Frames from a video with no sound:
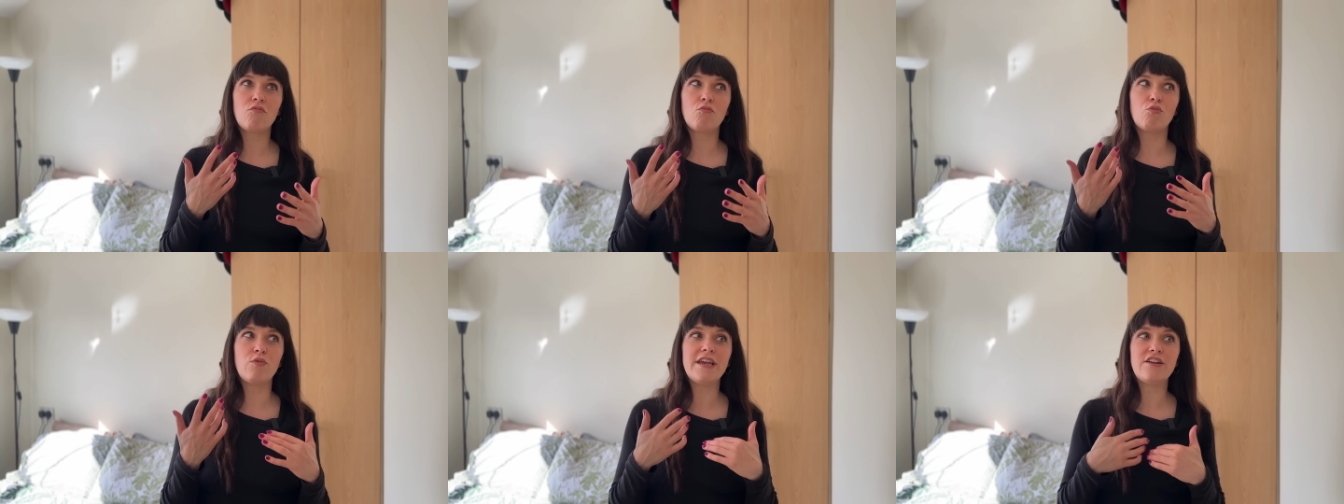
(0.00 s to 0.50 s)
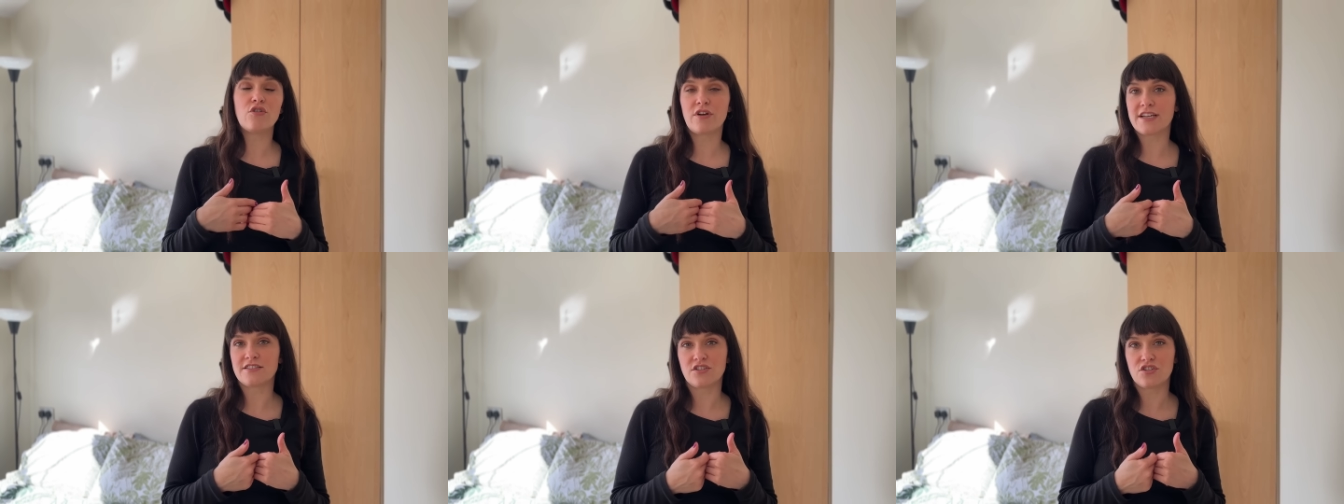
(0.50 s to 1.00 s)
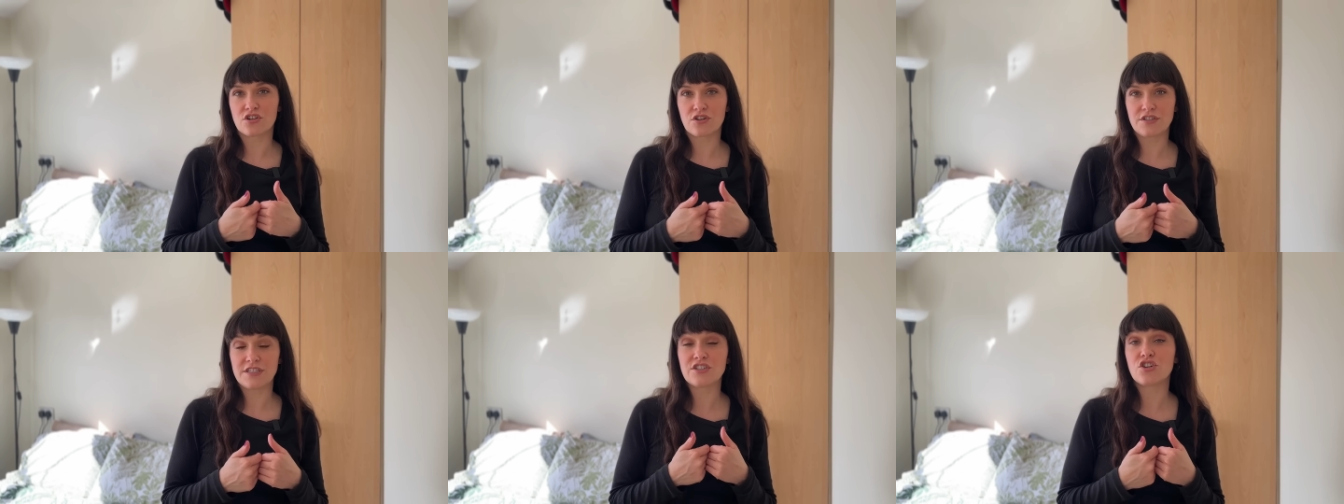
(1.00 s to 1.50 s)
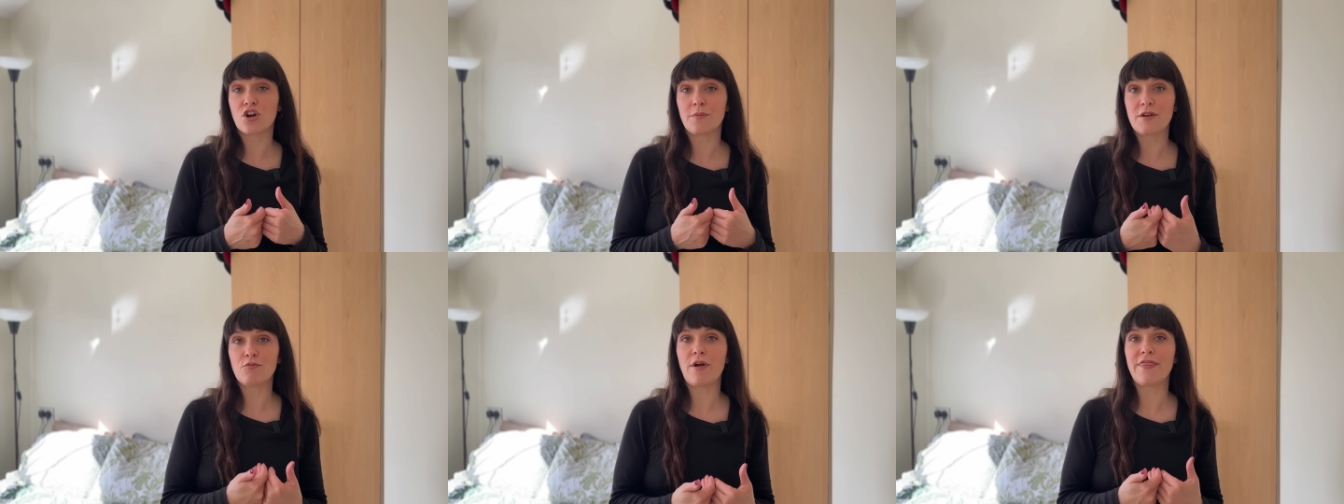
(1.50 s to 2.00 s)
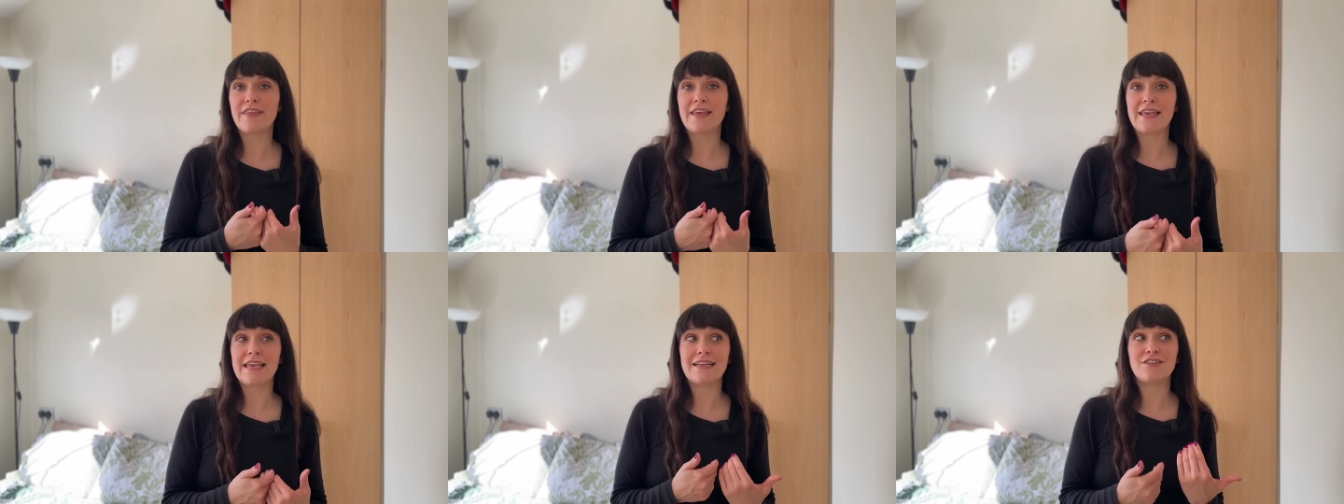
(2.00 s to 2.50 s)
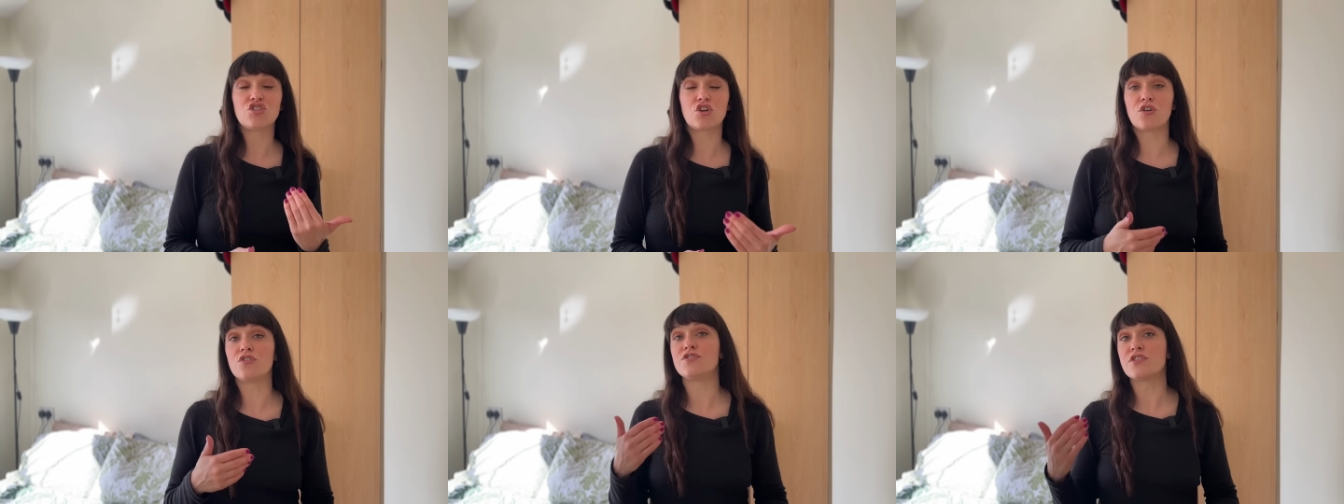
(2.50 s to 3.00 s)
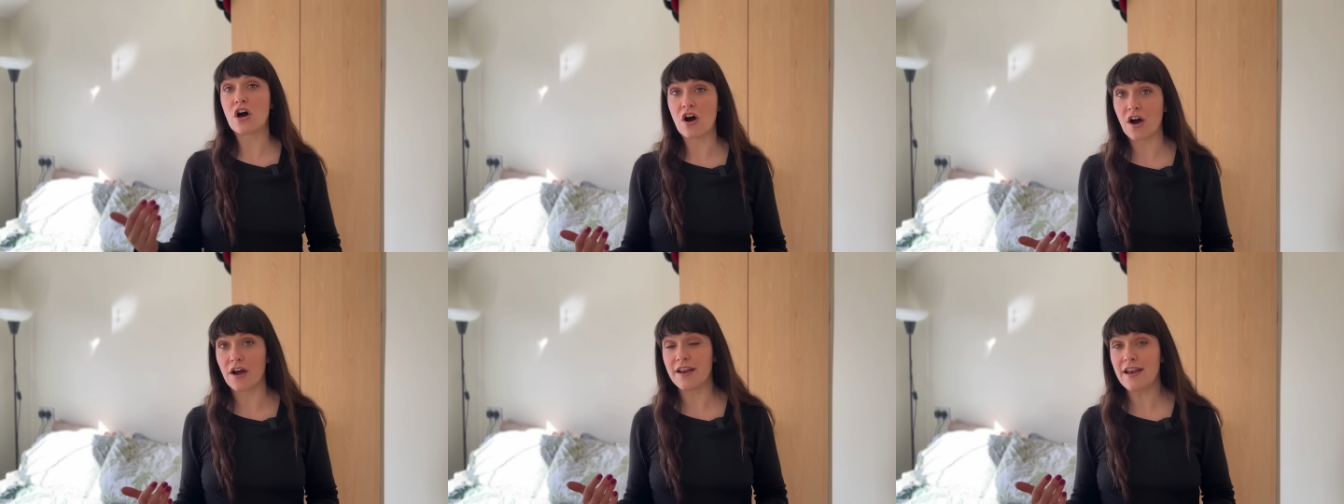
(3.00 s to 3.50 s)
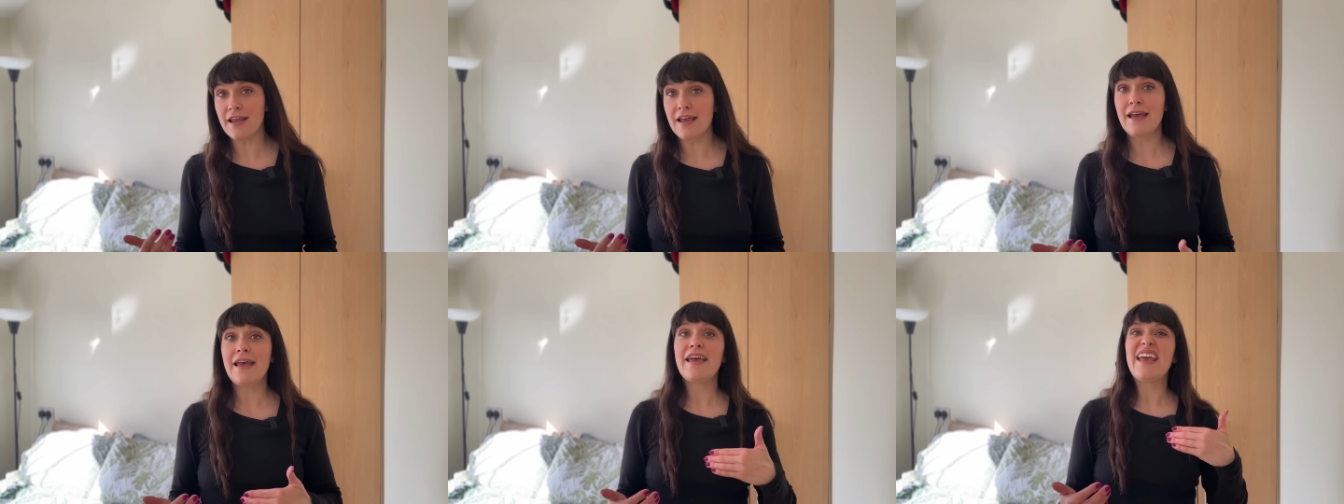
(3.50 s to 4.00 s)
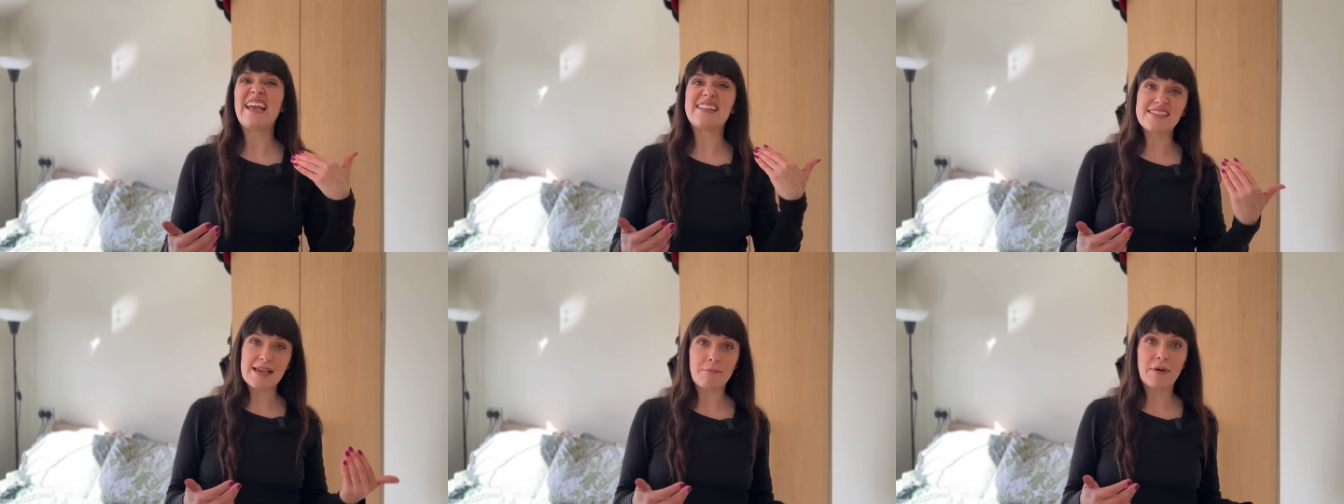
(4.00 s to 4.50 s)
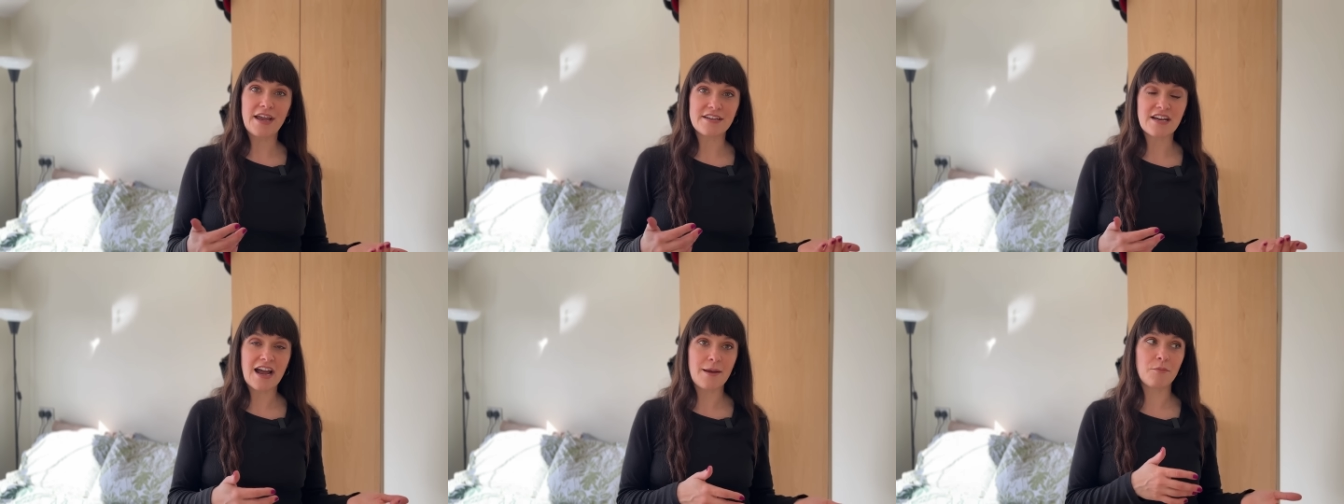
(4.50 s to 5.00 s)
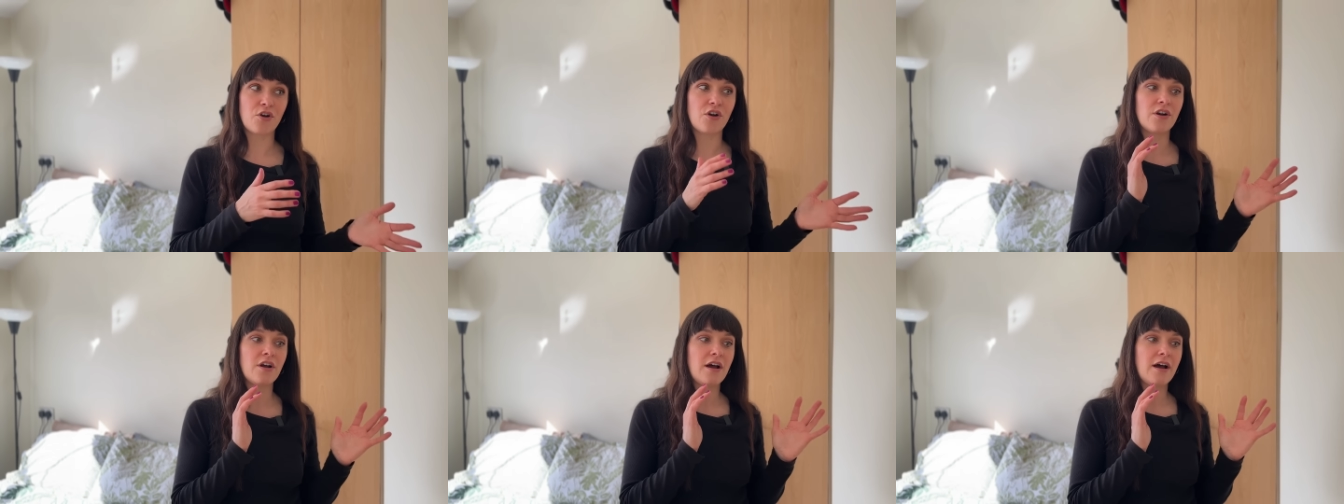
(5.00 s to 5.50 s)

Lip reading: we don't get to determine when the heat turns on. It's set by a timer